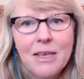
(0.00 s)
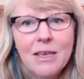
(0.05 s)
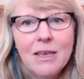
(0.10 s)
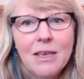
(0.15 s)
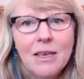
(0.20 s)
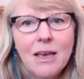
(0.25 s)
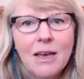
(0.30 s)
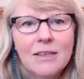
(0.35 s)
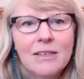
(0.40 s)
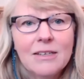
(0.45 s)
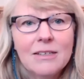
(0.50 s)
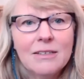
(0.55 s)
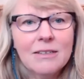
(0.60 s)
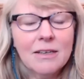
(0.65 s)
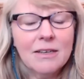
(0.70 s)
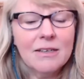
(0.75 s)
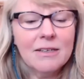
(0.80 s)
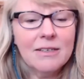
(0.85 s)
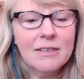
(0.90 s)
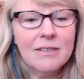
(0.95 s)
I
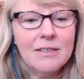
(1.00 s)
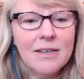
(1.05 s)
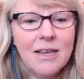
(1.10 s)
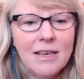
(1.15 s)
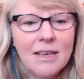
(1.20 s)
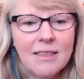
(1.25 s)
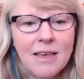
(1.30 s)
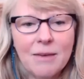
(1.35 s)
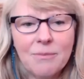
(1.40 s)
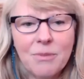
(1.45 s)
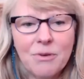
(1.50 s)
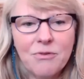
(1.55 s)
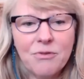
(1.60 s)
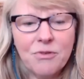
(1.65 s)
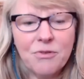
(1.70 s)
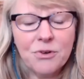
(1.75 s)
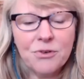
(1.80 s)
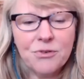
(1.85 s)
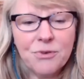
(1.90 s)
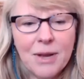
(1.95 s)
decided to take that
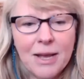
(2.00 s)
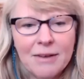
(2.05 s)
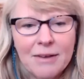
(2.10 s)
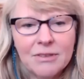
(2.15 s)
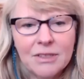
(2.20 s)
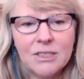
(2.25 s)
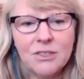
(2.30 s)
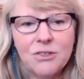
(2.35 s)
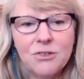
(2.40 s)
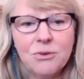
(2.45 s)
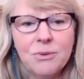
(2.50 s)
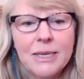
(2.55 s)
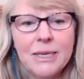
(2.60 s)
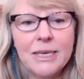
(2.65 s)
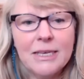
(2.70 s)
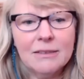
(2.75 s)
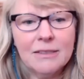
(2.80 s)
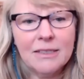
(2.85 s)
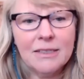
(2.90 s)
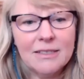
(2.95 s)
before traveling to a
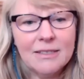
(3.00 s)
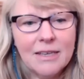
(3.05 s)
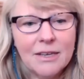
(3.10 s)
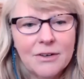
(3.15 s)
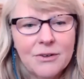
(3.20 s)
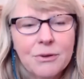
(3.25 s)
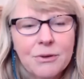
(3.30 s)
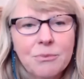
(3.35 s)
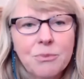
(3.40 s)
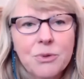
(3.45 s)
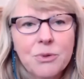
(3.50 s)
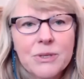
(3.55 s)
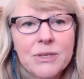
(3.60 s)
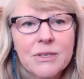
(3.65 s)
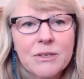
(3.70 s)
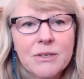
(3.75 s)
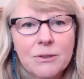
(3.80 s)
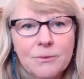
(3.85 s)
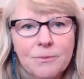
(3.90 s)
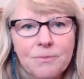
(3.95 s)
healing center in
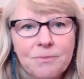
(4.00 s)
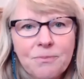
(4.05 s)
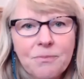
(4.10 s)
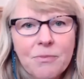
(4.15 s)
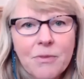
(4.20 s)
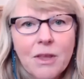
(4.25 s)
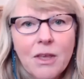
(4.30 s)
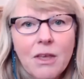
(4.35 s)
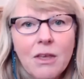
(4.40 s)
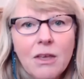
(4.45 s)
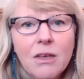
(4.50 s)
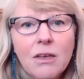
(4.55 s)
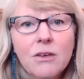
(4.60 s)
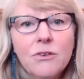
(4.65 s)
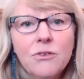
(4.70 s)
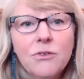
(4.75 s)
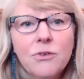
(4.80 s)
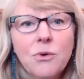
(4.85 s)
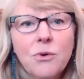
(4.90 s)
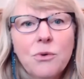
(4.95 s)
Brazil.
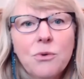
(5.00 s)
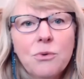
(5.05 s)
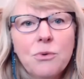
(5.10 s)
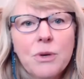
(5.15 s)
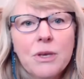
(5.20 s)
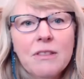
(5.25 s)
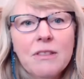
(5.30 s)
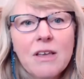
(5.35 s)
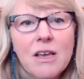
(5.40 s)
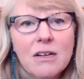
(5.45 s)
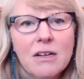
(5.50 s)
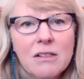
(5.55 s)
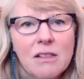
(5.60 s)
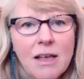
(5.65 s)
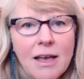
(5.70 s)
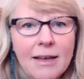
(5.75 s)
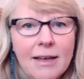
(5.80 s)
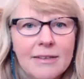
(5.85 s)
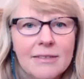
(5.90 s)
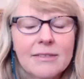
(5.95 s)
So, in that
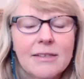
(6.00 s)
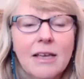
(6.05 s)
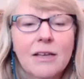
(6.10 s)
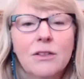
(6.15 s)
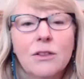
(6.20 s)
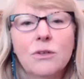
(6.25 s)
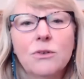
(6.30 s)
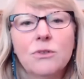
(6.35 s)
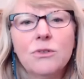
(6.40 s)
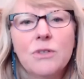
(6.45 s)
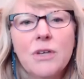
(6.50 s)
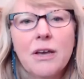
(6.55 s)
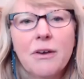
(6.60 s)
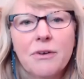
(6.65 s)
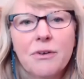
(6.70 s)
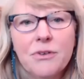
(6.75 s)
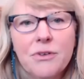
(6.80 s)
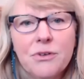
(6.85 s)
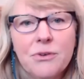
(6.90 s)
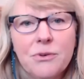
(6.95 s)
class, I learned how
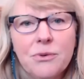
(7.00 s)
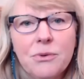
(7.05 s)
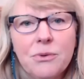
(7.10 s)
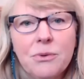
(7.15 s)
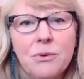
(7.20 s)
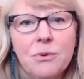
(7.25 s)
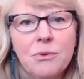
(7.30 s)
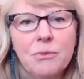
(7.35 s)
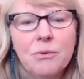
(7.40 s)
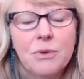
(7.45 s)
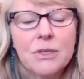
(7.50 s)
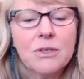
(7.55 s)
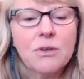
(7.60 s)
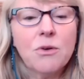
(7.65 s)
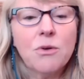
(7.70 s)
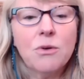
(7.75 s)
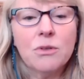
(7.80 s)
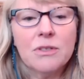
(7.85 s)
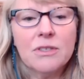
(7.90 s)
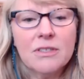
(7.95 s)
to do what's
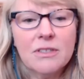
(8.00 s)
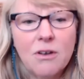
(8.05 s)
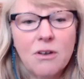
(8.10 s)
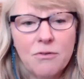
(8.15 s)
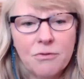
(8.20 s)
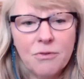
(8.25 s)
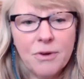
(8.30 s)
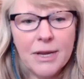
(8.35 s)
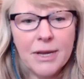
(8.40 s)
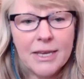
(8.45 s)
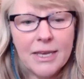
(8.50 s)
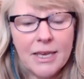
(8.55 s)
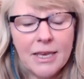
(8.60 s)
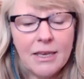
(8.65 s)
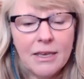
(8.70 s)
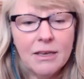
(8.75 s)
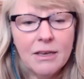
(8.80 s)
called self Reiki,